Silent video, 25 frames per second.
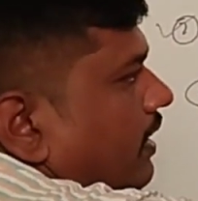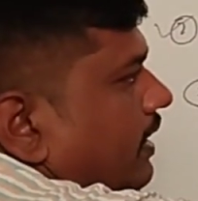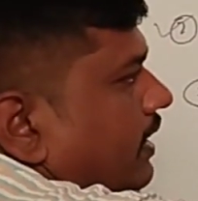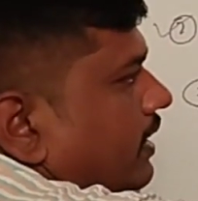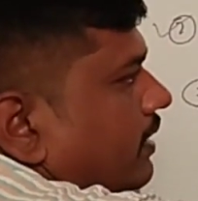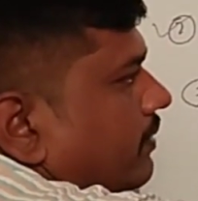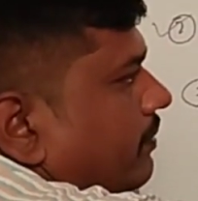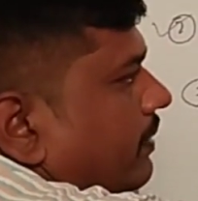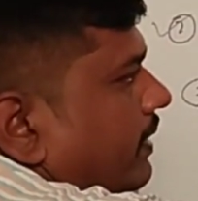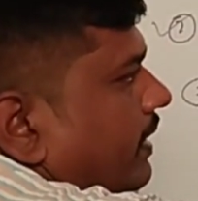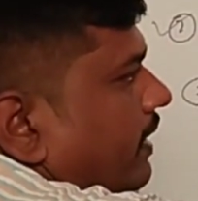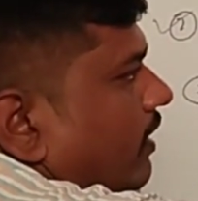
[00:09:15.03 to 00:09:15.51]

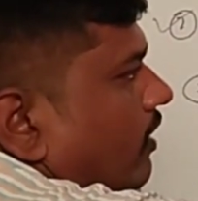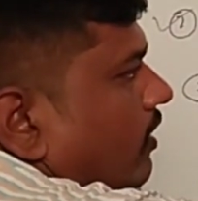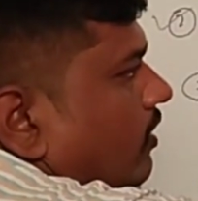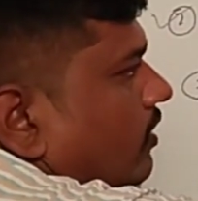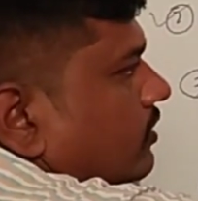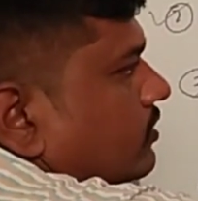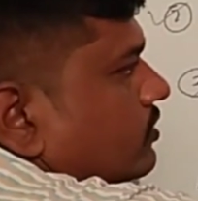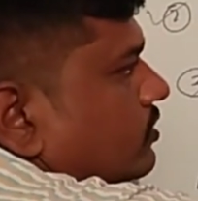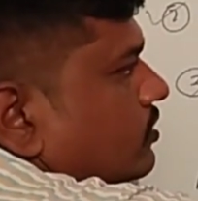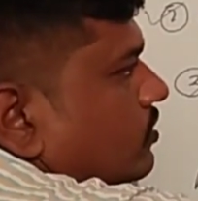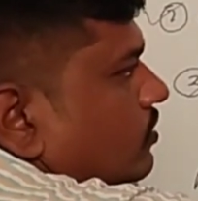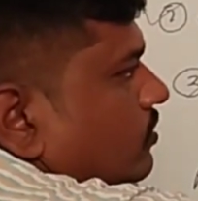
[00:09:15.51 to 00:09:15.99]
it
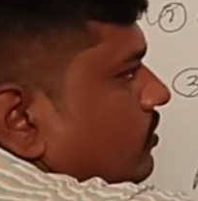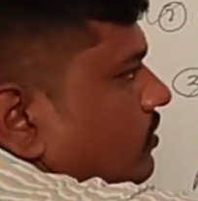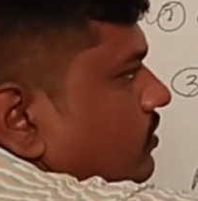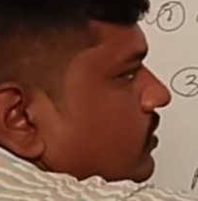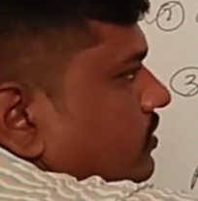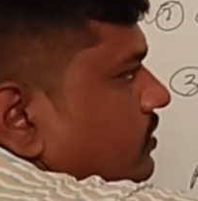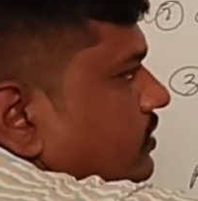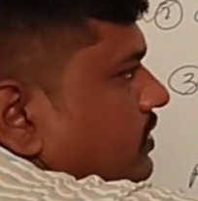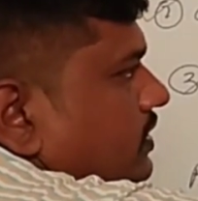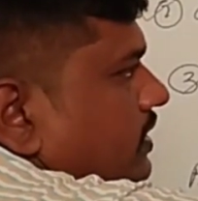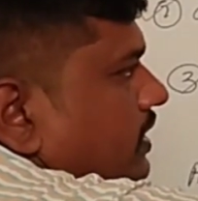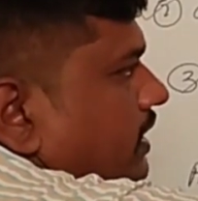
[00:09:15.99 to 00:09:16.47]
belongs
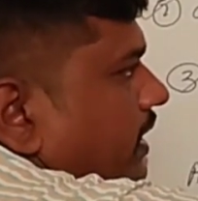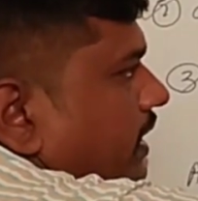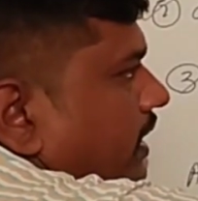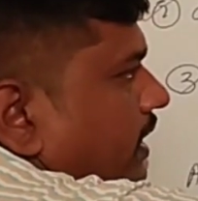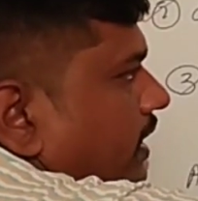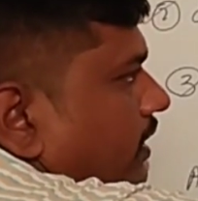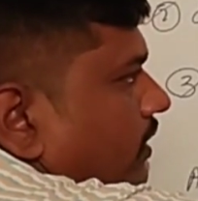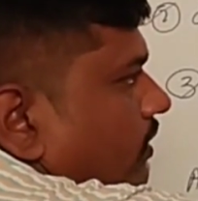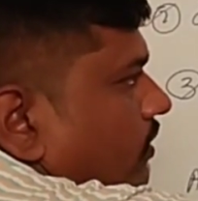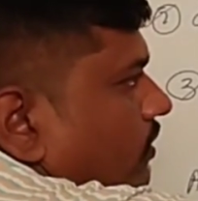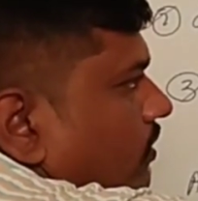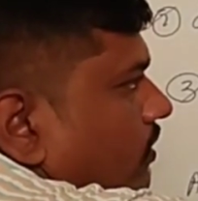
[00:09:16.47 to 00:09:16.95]
to
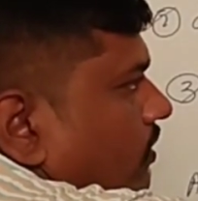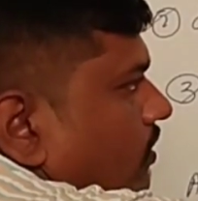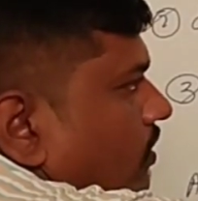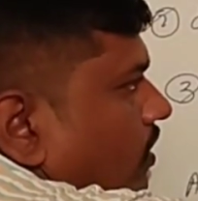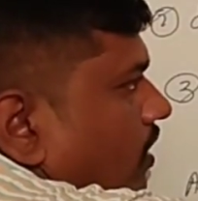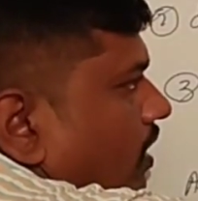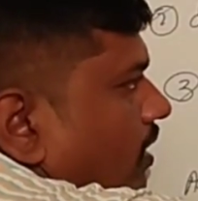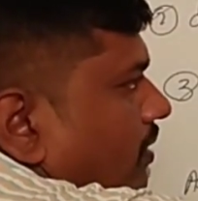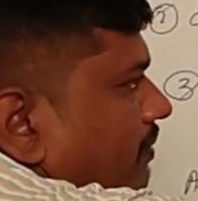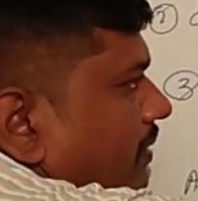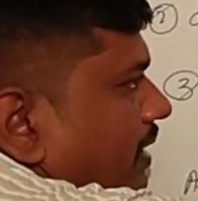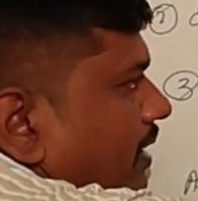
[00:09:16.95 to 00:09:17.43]
0
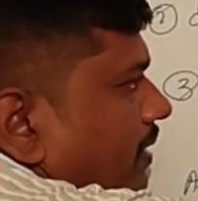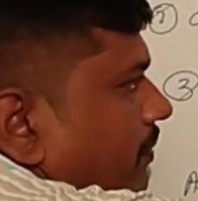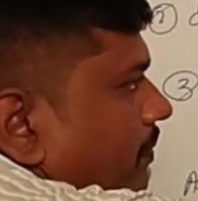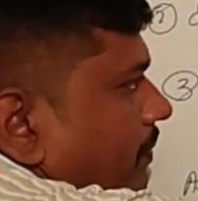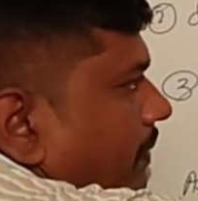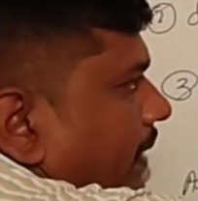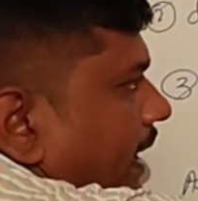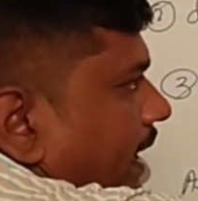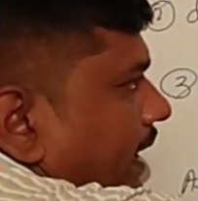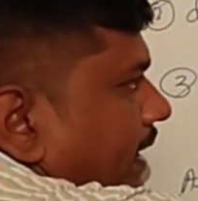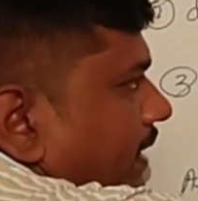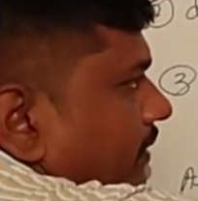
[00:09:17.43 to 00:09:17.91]

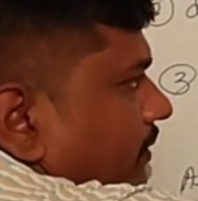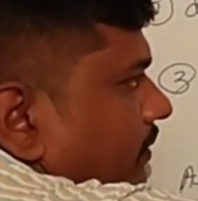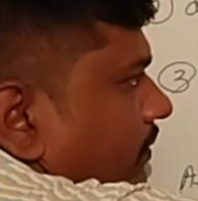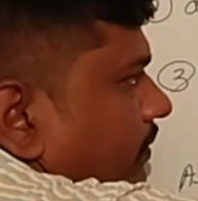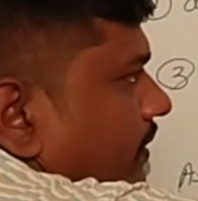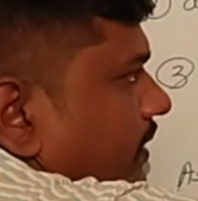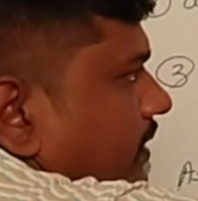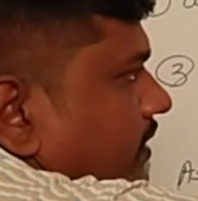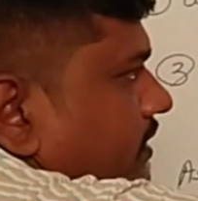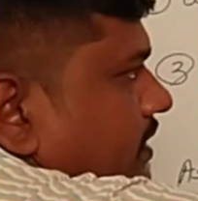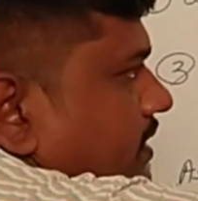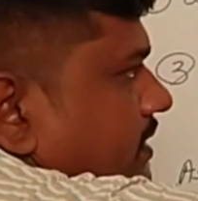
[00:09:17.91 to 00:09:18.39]
comma pi,
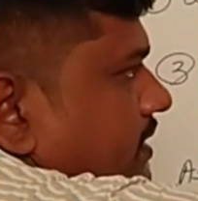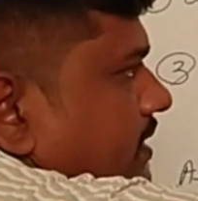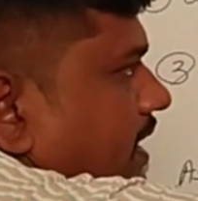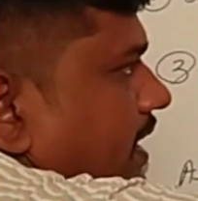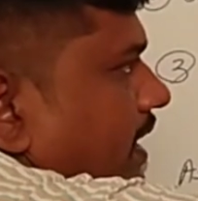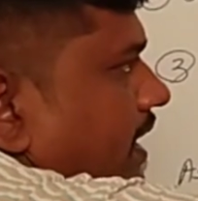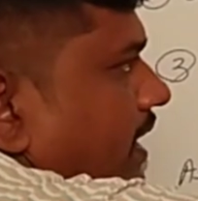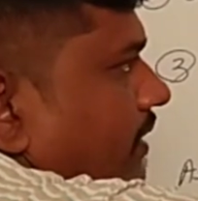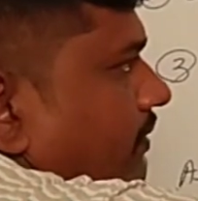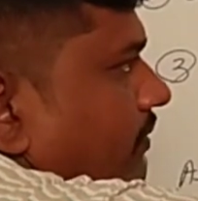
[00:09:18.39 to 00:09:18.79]
which is a